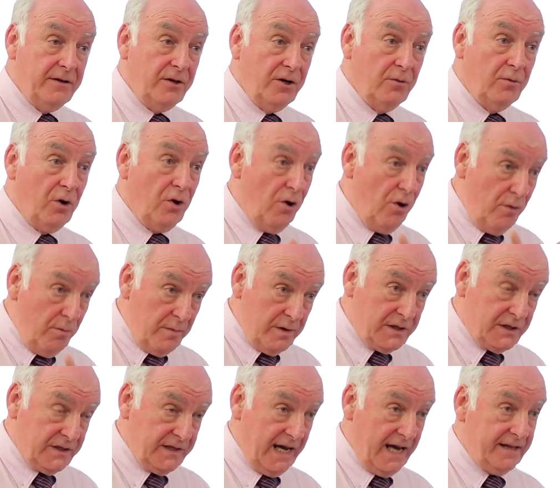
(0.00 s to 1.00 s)
you will
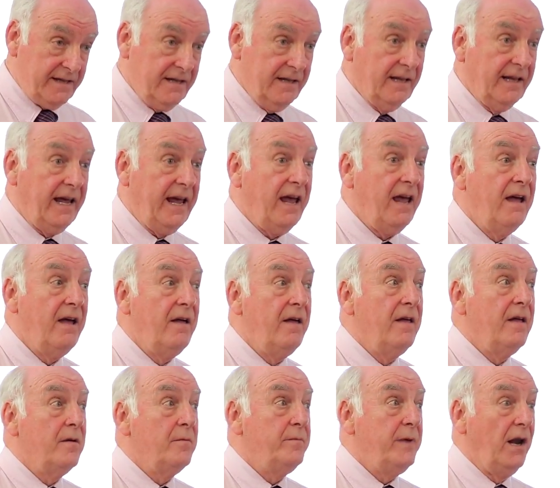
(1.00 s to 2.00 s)
almost certainly
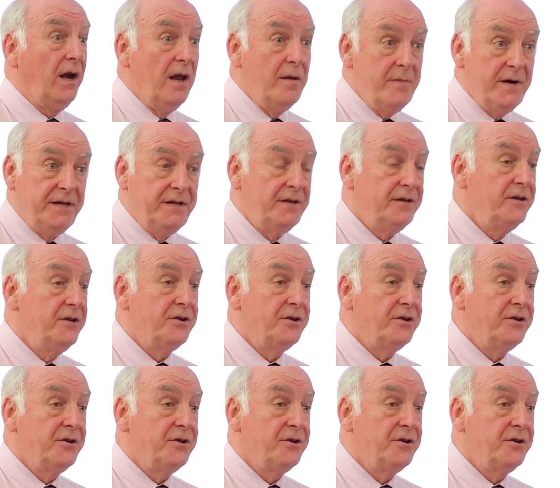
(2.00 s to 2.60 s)
be limited